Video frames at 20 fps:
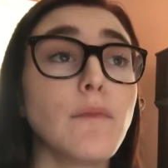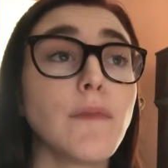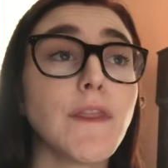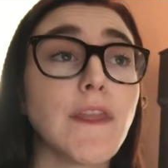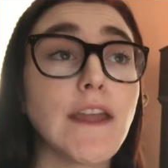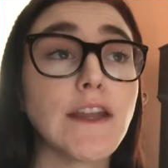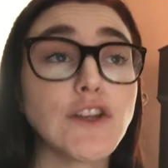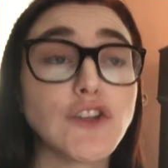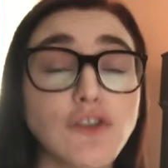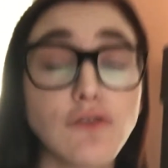
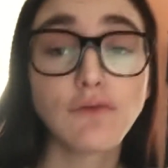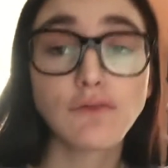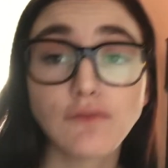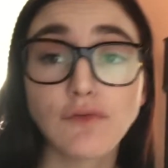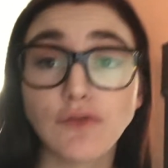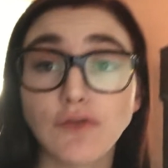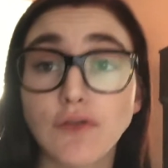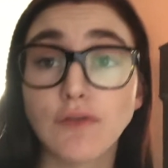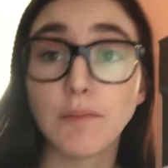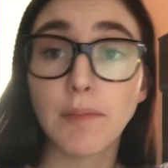They do
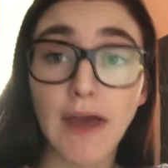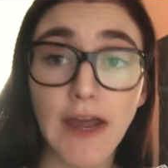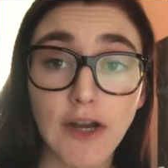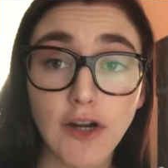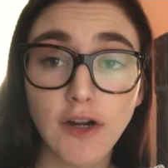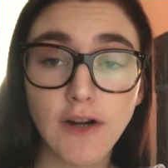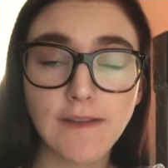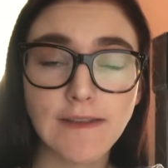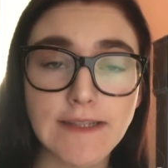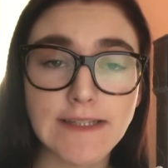
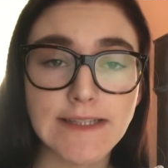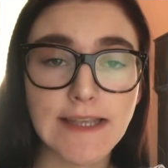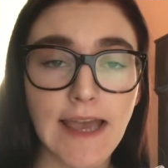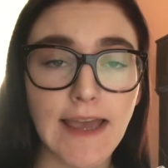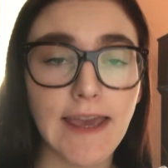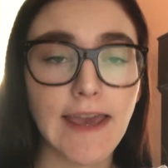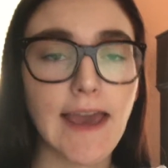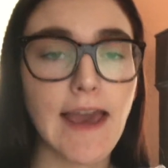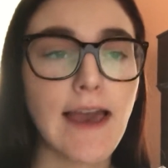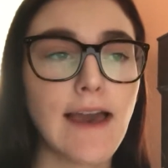better in the
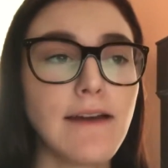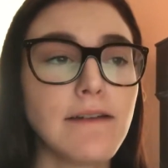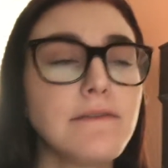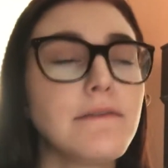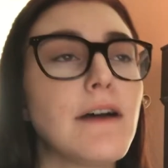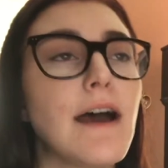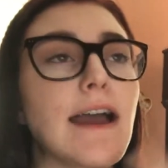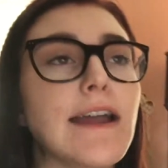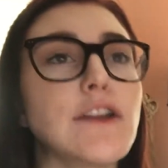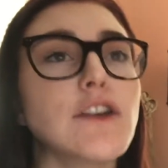second
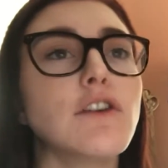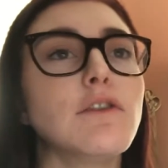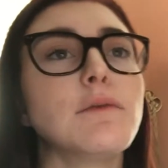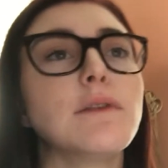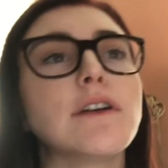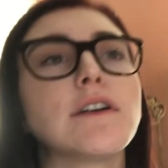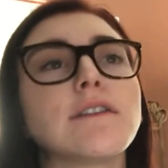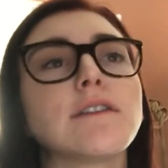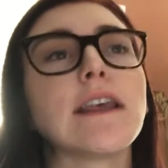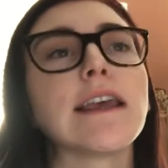half. I know
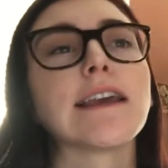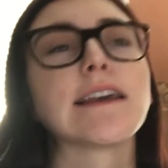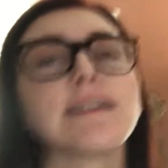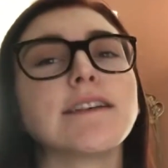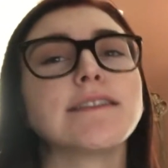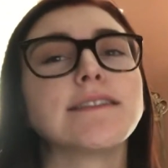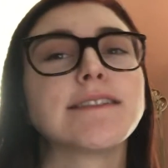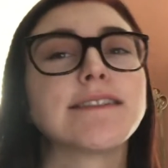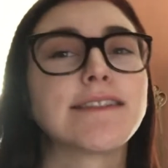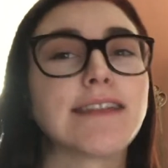we are like
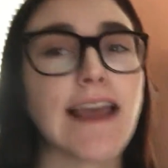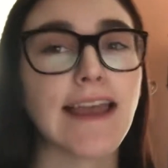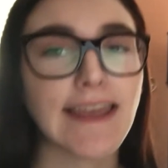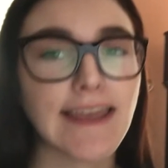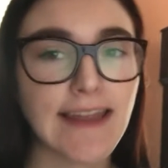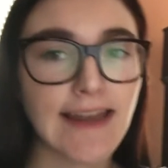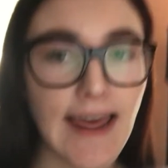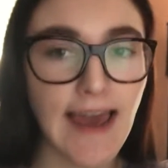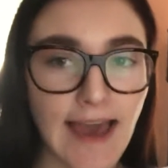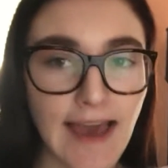a
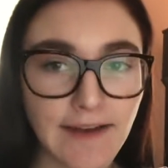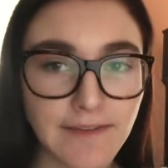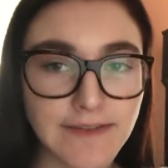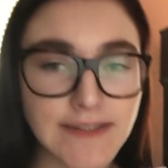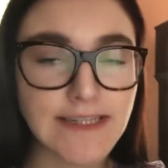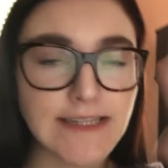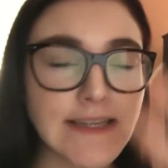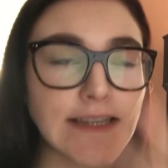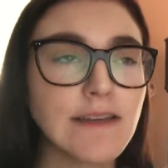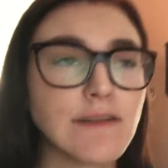second half
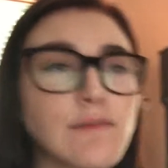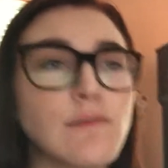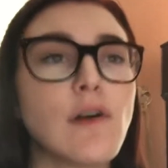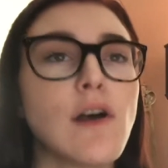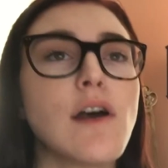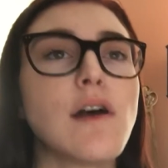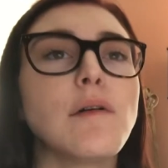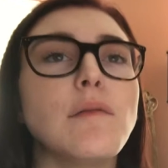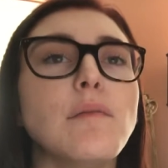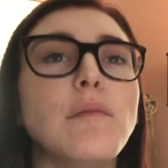team,
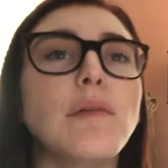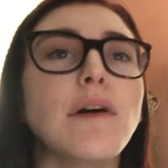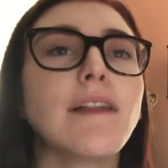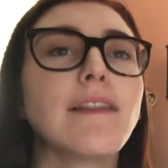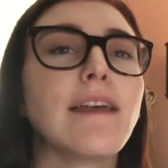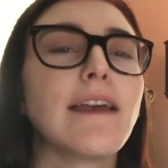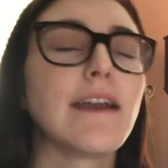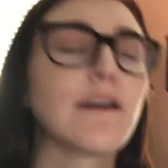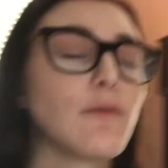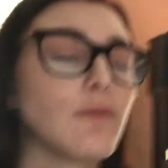but
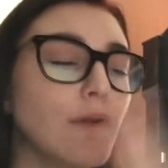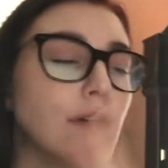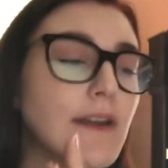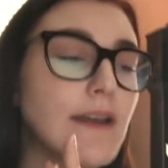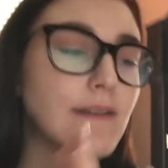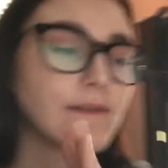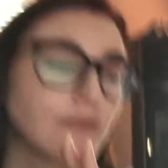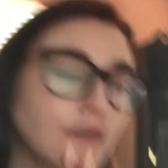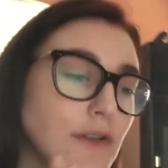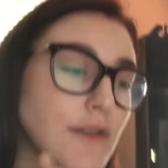like
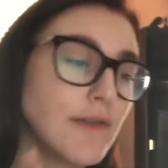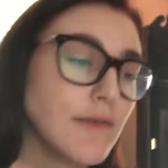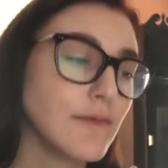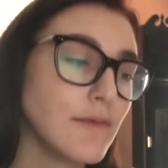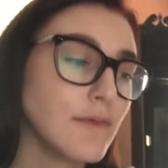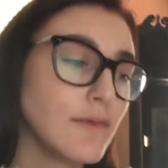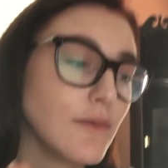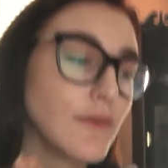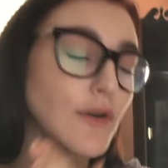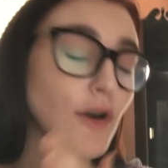whenever
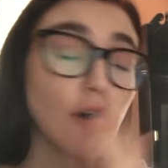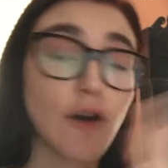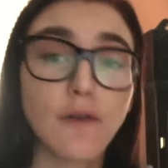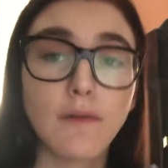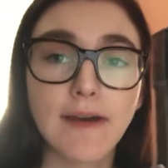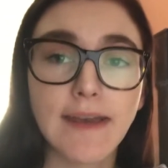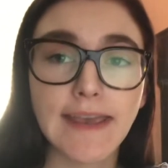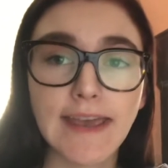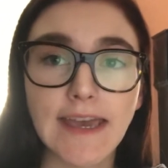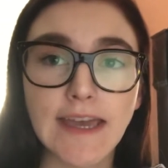you go
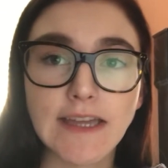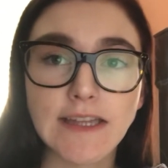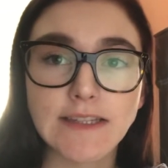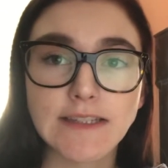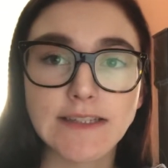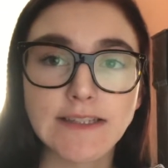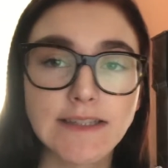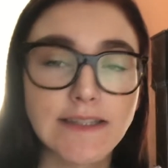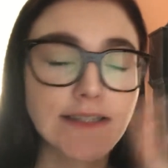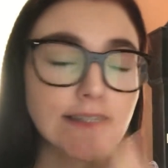
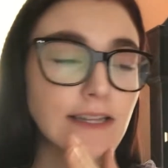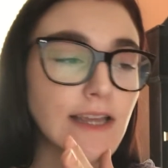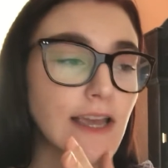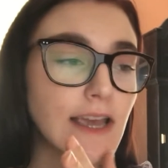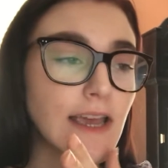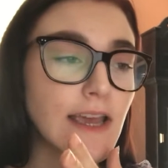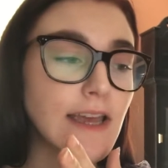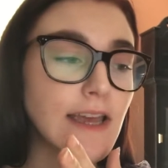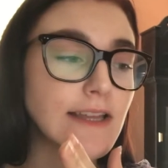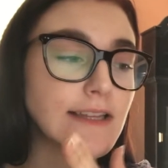against
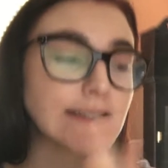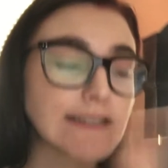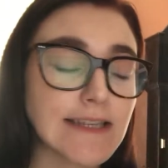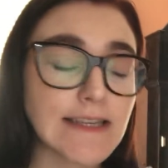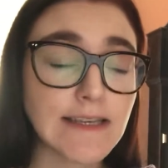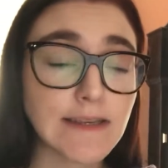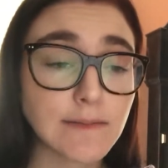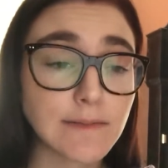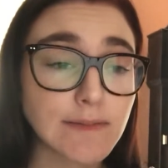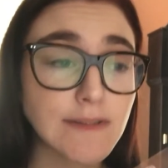
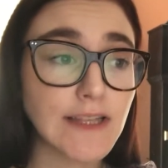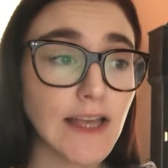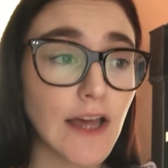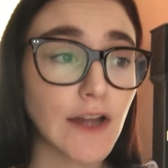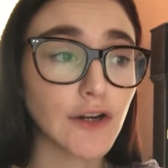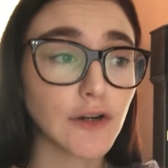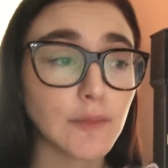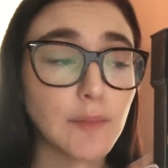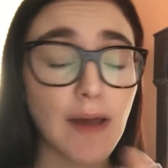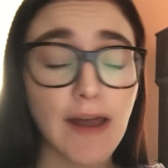teams
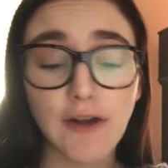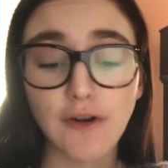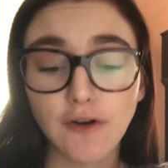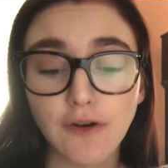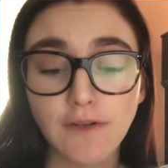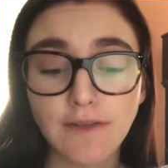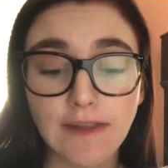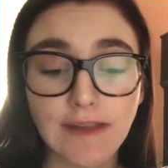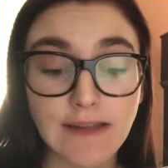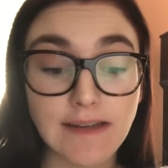that are
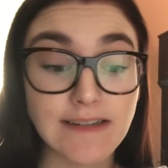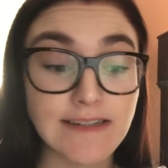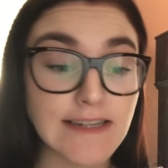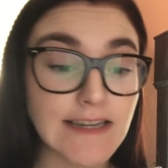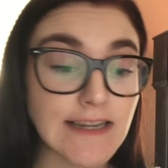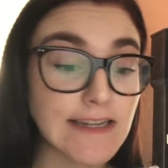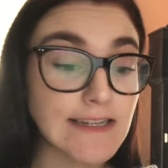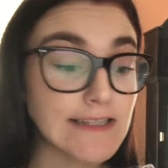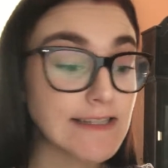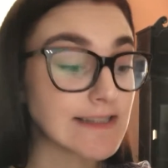better than
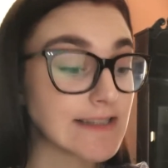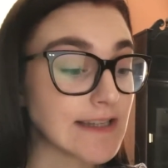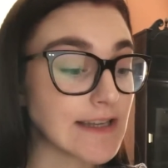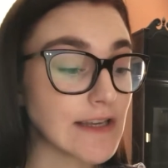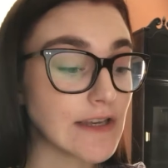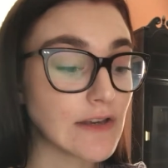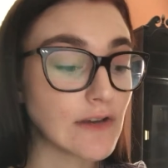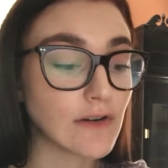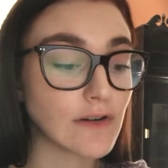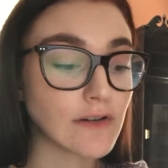
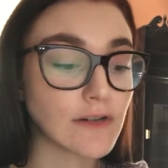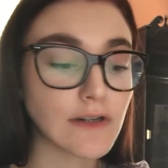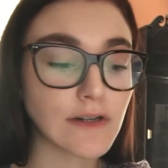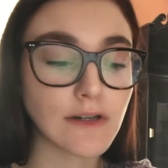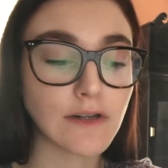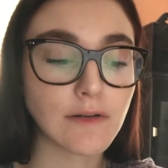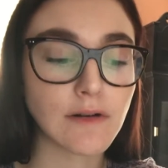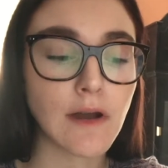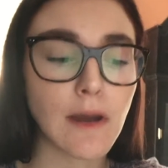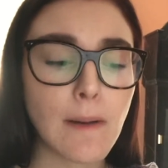Tennessee
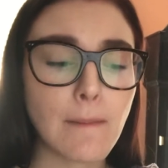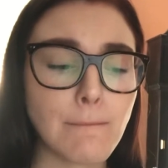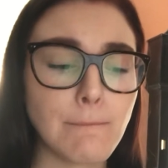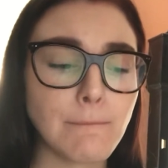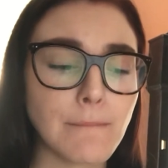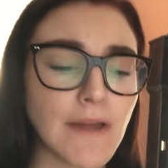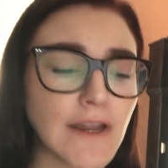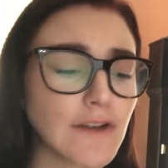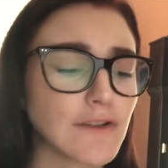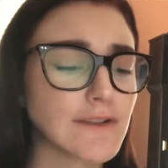or
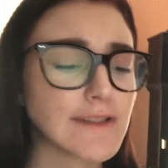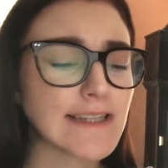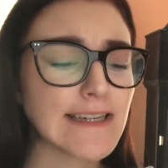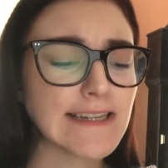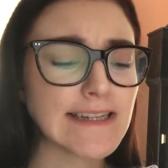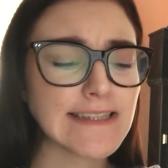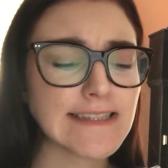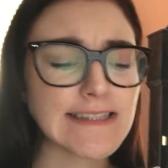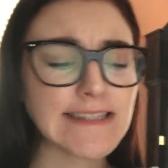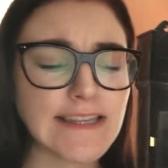Middle
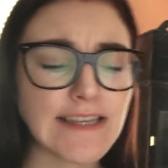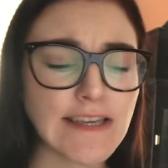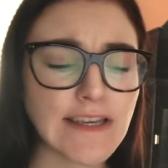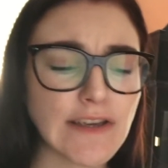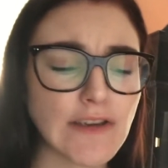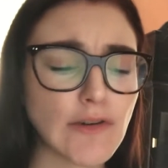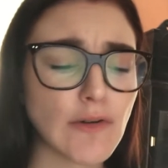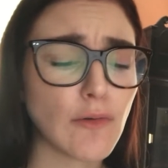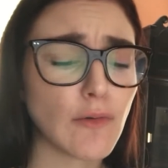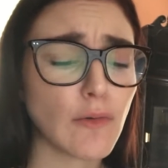
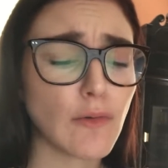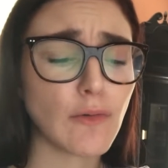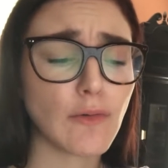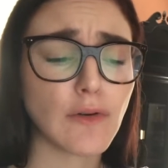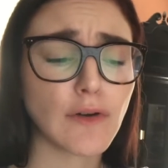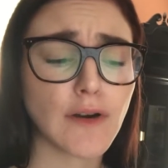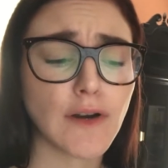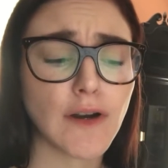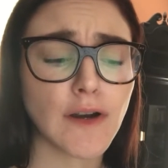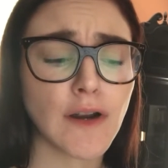Tennessee
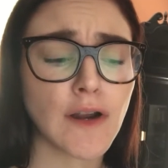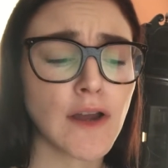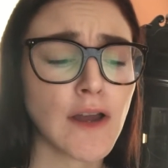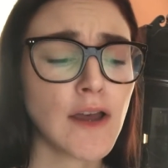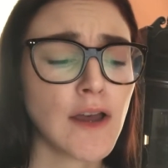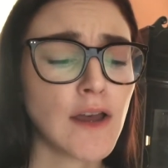or